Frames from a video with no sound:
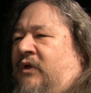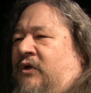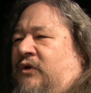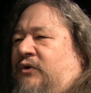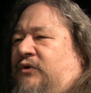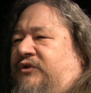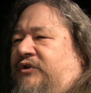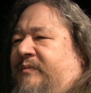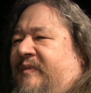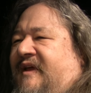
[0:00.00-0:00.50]

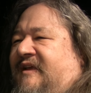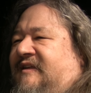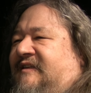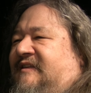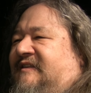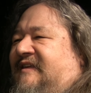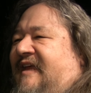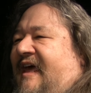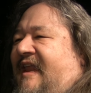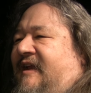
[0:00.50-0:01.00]
who demanded
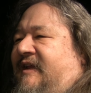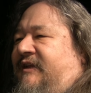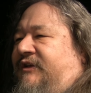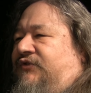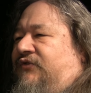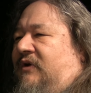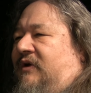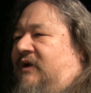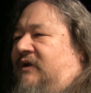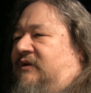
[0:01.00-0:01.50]
sanity
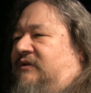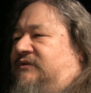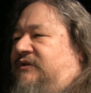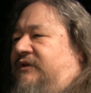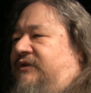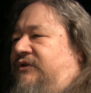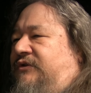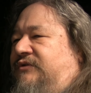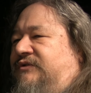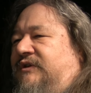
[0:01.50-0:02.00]
trials,
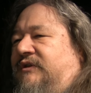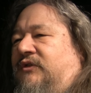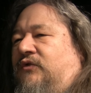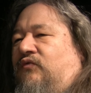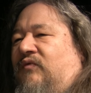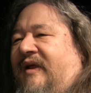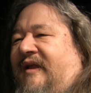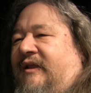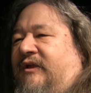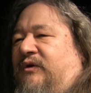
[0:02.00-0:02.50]
accusing the
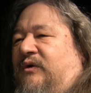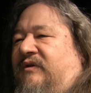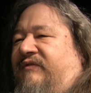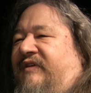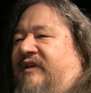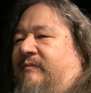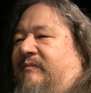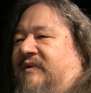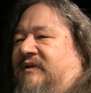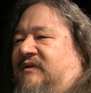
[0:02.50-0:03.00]
radio of
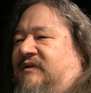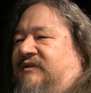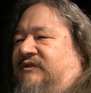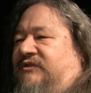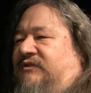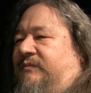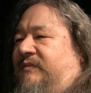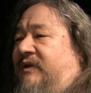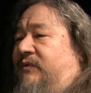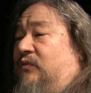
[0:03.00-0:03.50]
hypnotism,